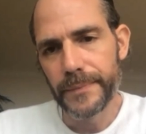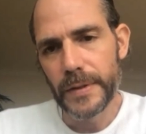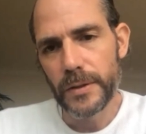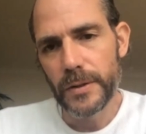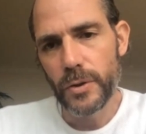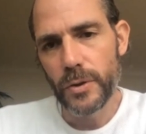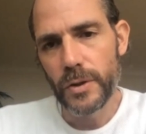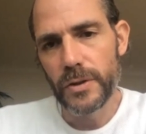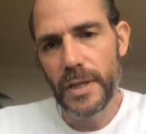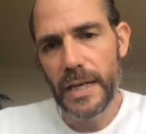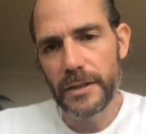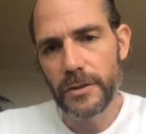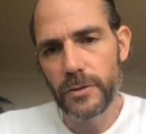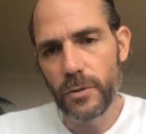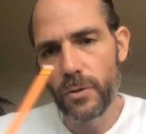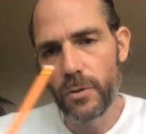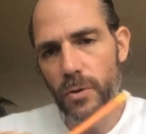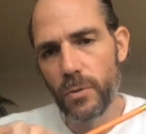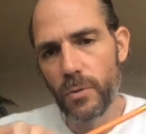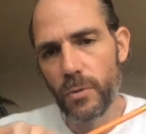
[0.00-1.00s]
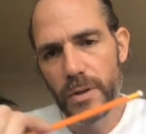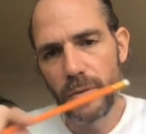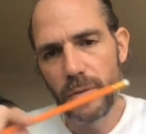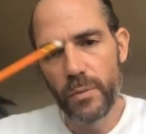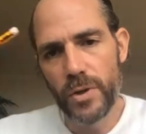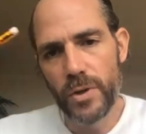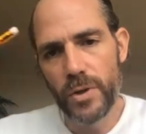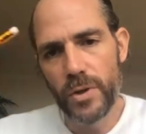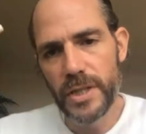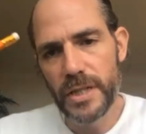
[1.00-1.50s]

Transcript: So that's all one word,